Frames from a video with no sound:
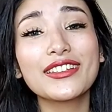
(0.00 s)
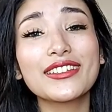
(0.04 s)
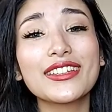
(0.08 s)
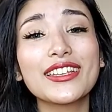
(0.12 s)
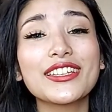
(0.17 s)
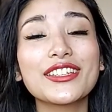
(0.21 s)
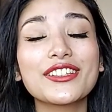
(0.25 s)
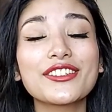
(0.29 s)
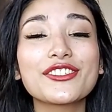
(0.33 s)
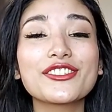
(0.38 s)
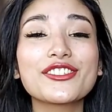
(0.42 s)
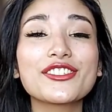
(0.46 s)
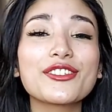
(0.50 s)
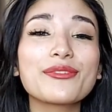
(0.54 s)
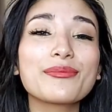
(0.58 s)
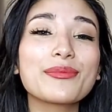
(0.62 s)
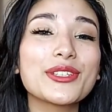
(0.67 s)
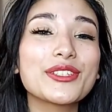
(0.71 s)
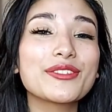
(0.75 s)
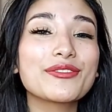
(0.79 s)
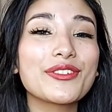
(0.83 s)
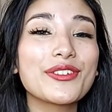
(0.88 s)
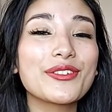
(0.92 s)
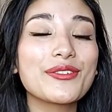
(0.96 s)
Thank you so
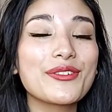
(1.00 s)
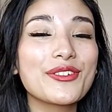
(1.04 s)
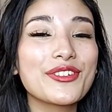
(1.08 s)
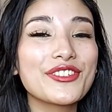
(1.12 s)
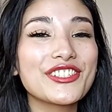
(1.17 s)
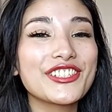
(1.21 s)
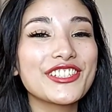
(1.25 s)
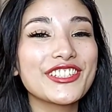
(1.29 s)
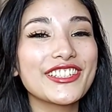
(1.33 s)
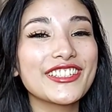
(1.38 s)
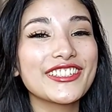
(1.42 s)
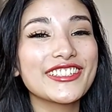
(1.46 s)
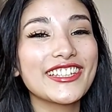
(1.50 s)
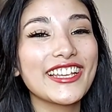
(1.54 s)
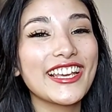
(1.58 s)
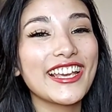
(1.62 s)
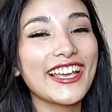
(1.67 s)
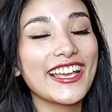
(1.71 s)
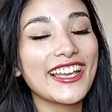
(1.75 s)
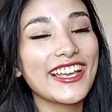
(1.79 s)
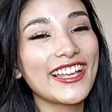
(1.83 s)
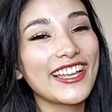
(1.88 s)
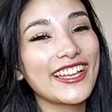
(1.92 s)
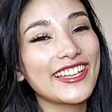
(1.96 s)
much for watching
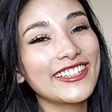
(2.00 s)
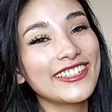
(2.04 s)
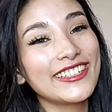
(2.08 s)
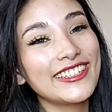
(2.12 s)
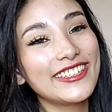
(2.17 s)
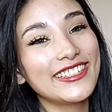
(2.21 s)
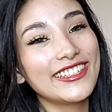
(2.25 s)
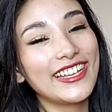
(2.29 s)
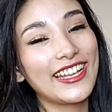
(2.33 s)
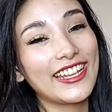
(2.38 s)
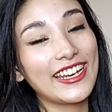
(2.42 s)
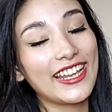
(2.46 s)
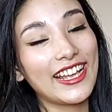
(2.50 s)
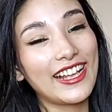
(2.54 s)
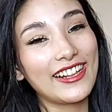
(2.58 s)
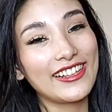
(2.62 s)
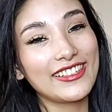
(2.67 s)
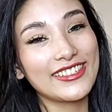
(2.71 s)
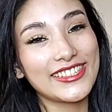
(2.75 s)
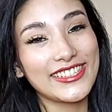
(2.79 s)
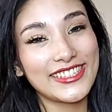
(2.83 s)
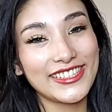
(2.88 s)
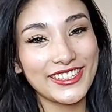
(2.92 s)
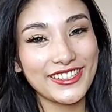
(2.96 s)
again, and
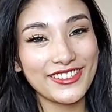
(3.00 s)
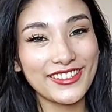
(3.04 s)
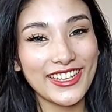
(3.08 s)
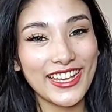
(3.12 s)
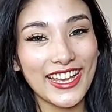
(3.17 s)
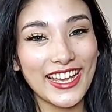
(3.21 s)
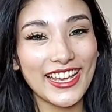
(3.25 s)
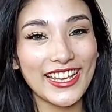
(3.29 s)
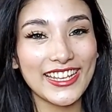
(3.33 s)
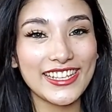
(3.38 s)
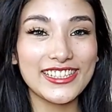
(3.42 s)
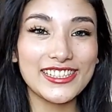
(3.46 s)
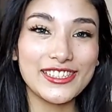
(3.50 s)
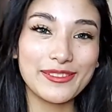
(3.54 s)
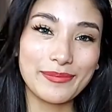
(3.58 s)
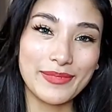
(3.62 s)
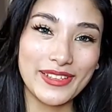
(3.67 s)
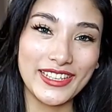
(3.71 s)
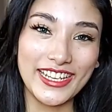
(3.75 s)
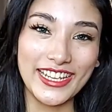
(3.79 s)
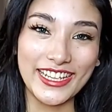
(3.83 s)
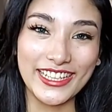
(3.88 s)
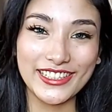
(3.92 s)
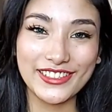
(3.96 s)
I'll see you guys in
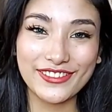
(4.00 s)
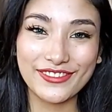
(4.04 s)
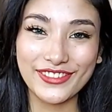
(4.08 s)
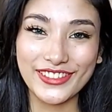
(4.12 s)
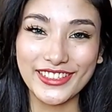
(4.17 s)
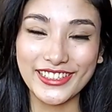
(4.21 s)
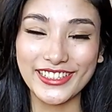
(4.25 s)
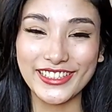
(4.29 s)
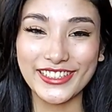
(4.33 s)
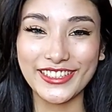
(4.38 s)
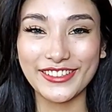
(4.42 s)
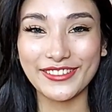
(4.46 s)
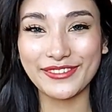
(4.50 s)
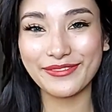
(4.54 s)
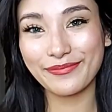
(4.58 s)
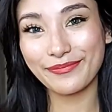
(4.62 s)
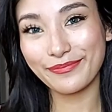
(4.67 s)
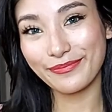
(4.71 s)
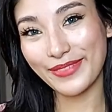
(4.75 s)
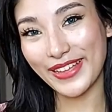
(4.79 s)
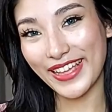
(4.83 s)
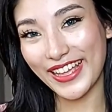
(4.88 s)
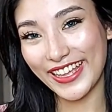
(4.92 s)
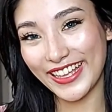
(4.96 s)
my next video.
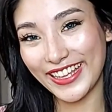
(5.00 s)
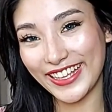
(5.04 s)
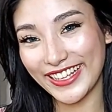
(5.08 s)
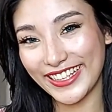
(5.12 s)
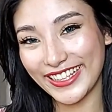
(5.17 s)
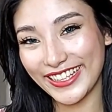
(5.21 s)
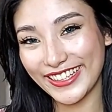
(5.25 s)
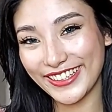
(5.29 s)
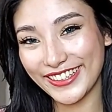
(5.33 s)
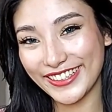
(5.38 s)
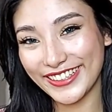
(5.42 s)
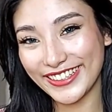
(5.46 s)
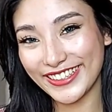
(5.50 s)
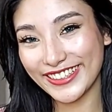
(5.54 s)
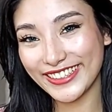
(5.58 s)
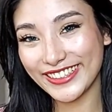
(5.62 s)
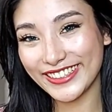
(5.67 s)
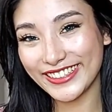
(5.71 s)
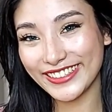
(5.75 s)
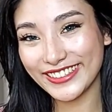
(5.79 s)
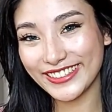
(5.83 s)
Bye!